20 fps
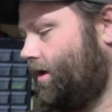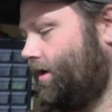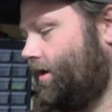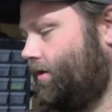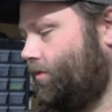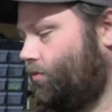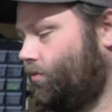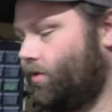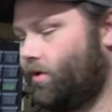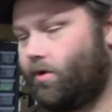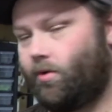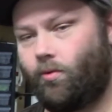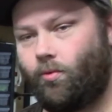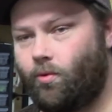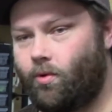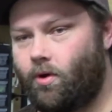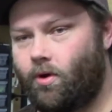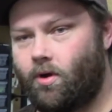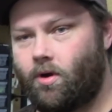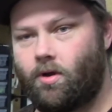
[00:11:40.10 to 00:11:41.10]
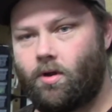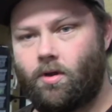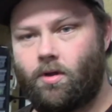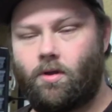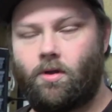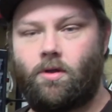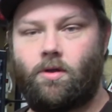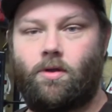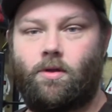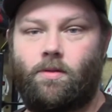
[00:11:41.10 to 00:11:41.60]
it will work.
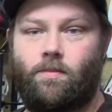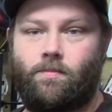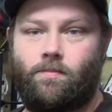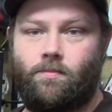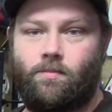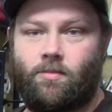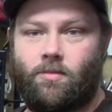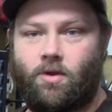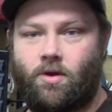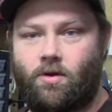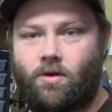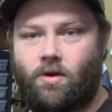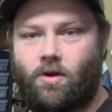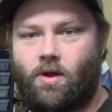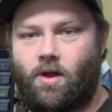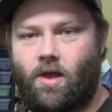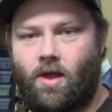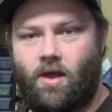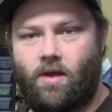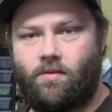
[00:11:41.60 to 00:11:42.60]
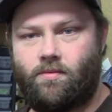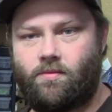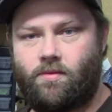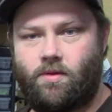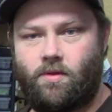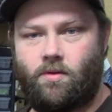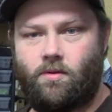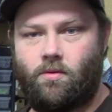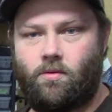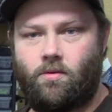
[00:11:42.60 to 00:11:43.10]
You're gonna have
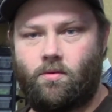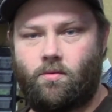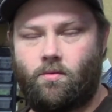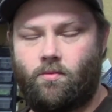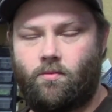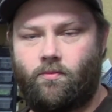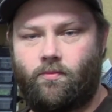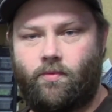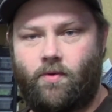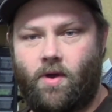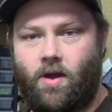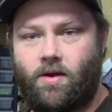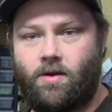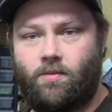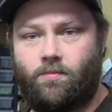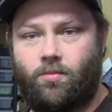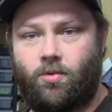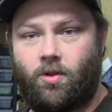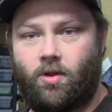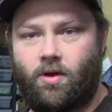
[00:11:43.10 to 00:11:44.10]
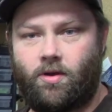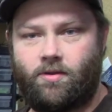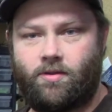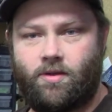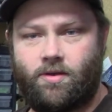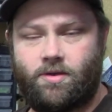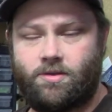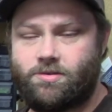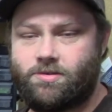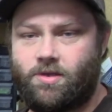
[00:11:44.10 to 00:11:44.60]
to find a plug
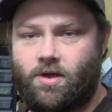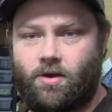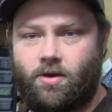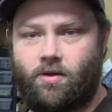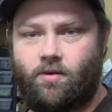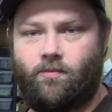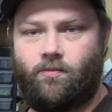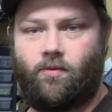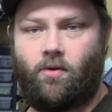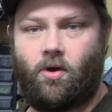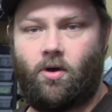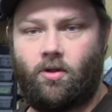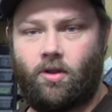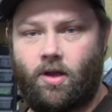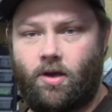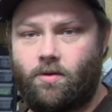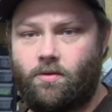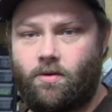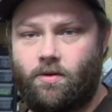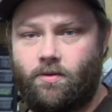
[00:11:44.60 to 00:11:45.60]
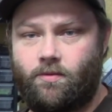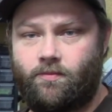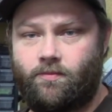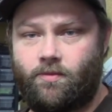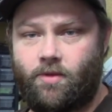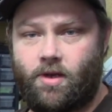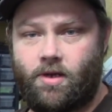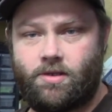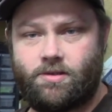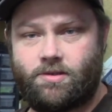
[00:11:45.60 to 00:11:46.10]
that it's not gonna fall out of,
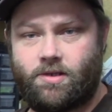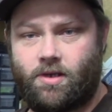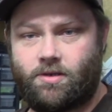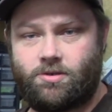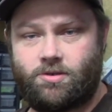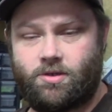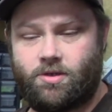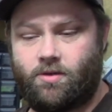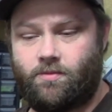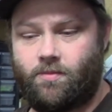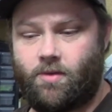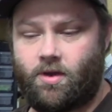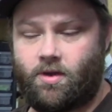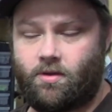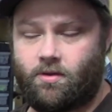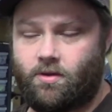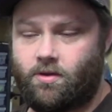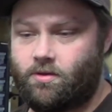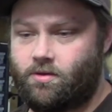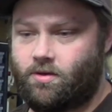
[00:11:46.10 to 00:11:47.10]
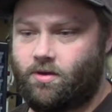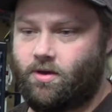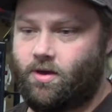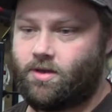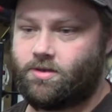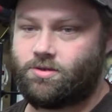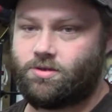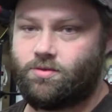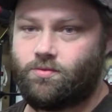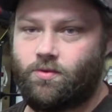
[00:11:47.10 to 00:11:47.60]
that it's actually gonna make a good
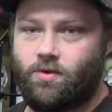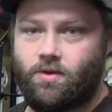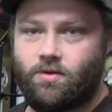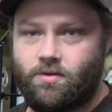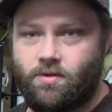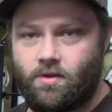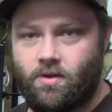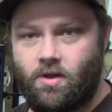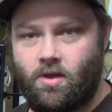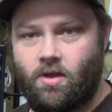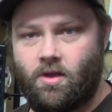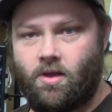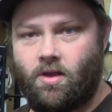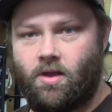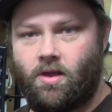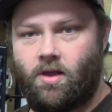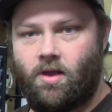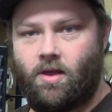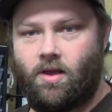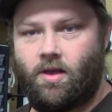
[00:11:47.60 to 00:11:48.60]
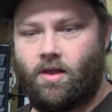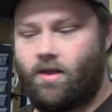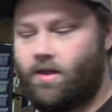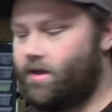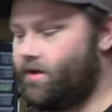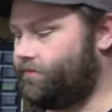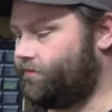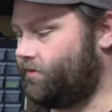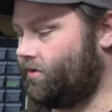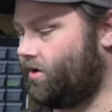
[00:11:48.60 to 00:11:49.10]
connection with.
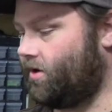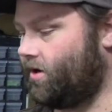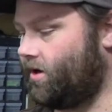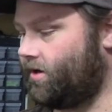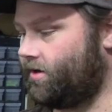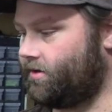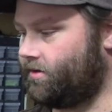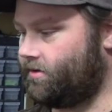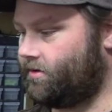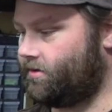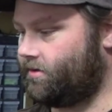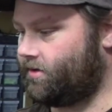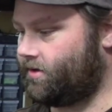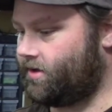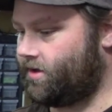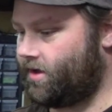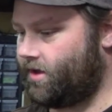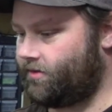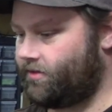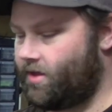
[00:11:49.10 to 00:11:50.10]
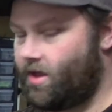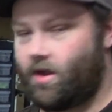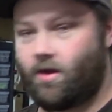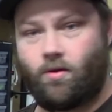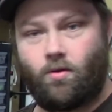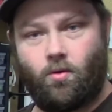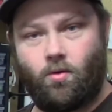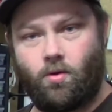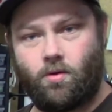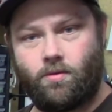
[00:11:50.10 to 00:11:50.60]
If not, get
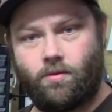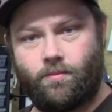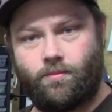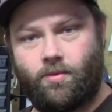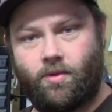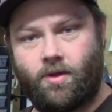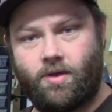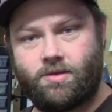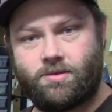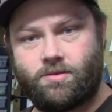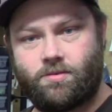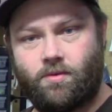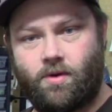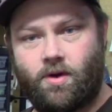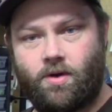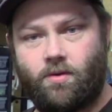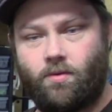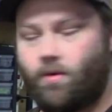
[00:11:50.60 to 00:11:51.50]
that cord replaced right